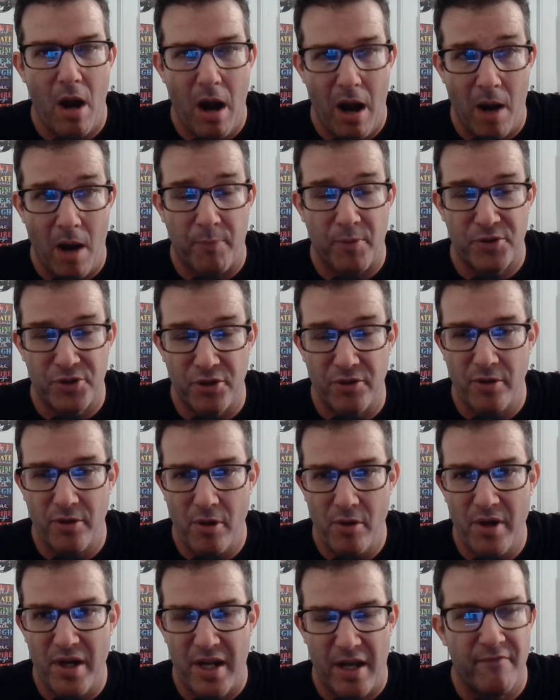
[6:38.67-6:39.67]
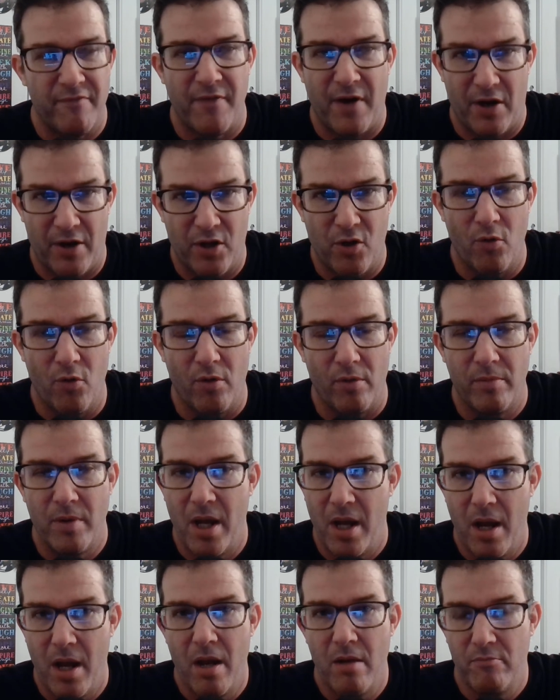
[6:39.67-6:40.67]
Opportunity, very cool.
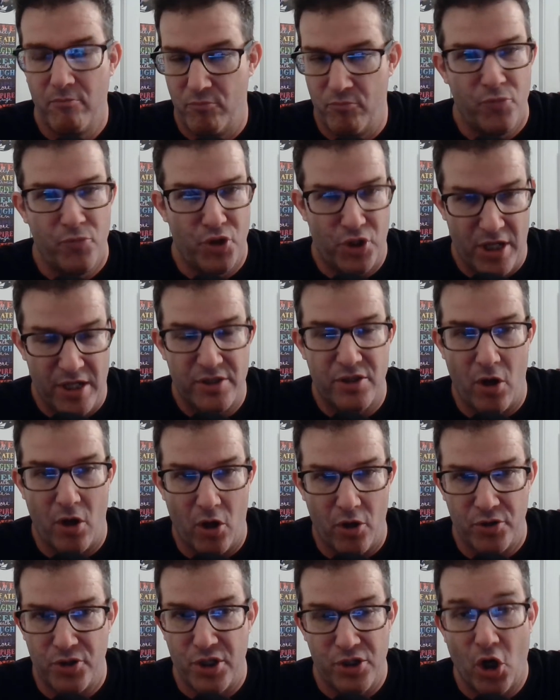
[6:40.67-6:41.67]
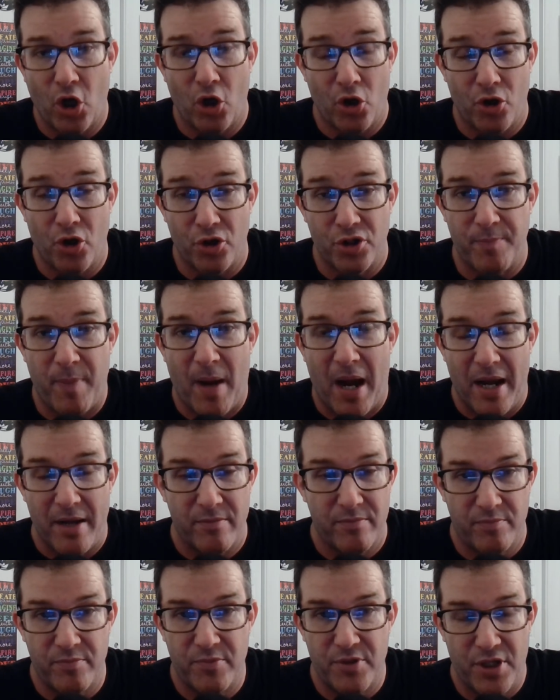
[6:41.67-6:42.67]
She's she's earned her spot.
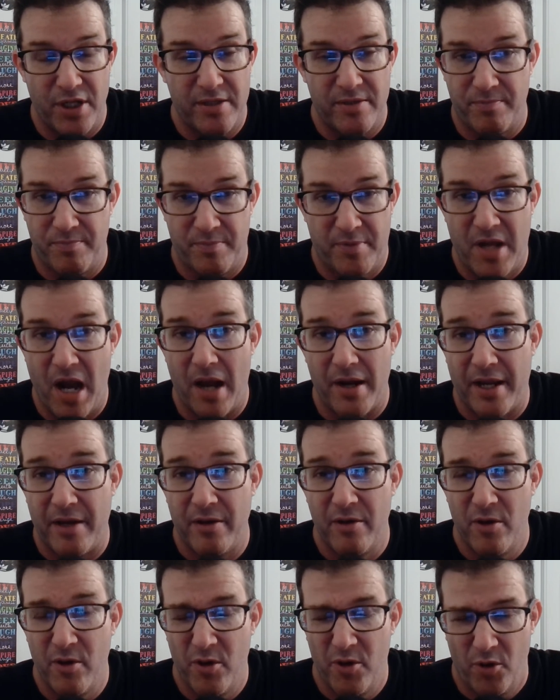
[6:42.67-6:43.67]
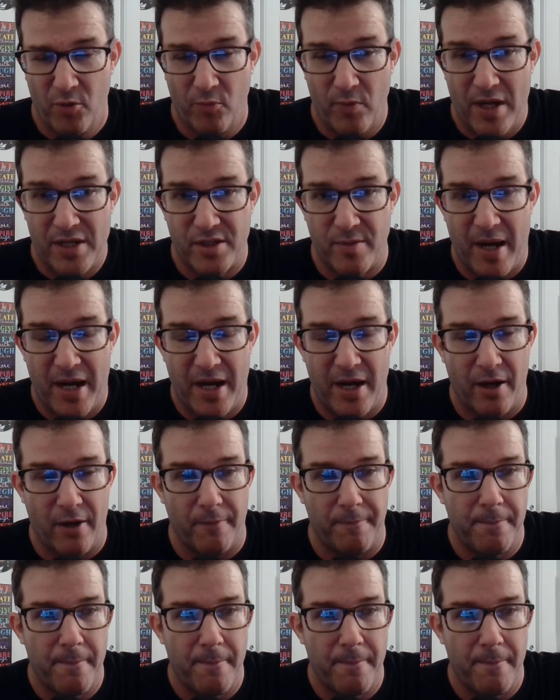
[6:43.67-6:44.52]
She's got a resume here.